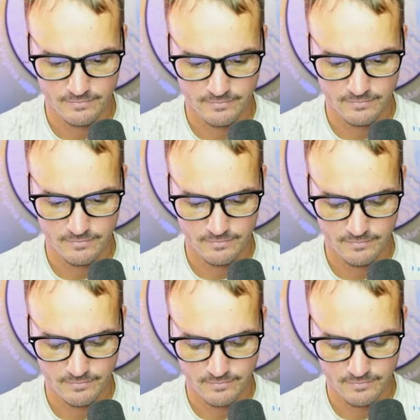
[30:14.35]

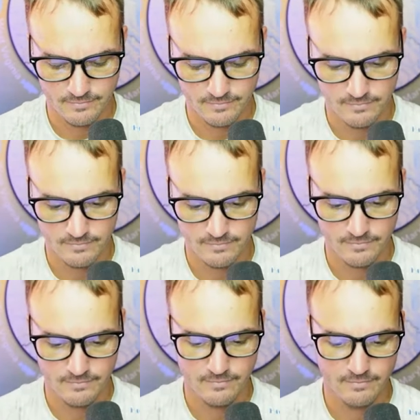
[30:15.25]

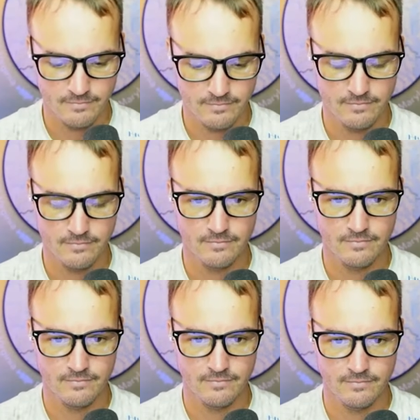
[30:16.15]

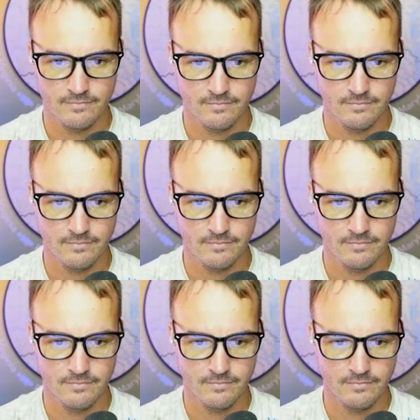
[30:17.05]

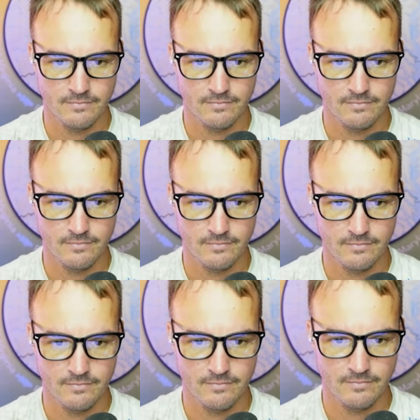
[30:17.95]

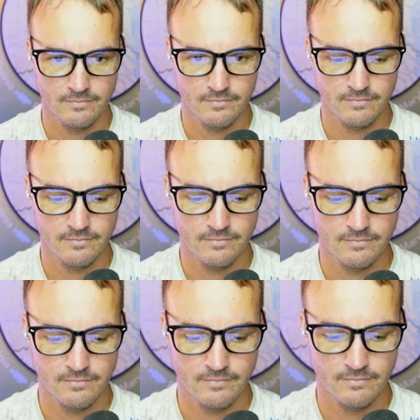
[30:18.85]

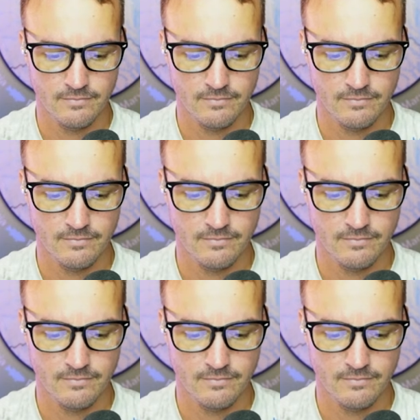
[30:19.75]
(silent)